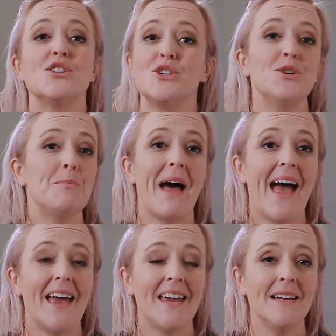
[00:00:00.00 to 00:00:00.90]
To
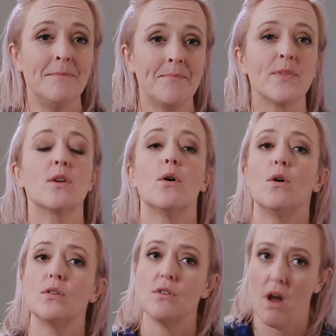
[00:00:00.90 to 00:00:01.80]
pay
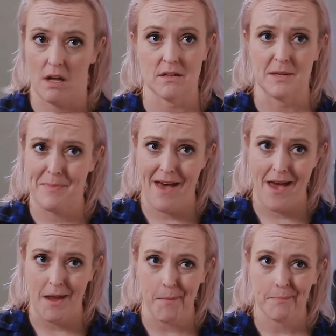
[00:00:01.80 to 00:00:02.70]
or not to
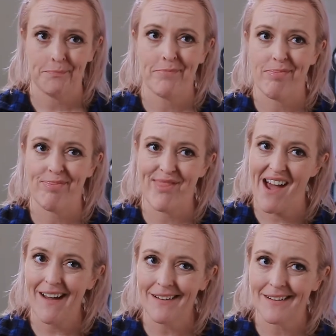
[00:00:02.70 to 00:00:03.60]
pay?
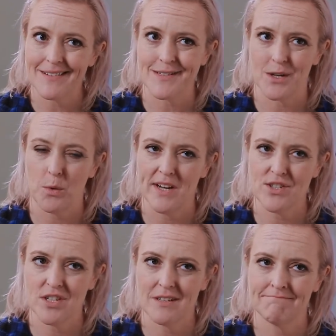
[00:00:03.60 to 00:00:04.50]
That is the
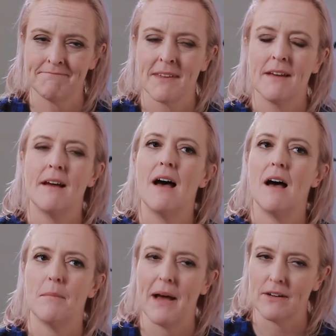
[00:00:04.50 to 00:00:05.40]
question
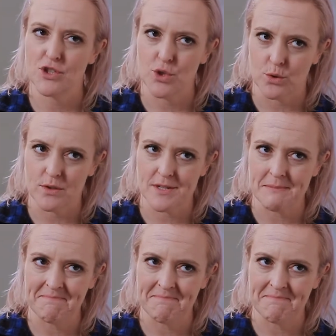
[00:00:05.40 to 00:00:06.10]
about chores.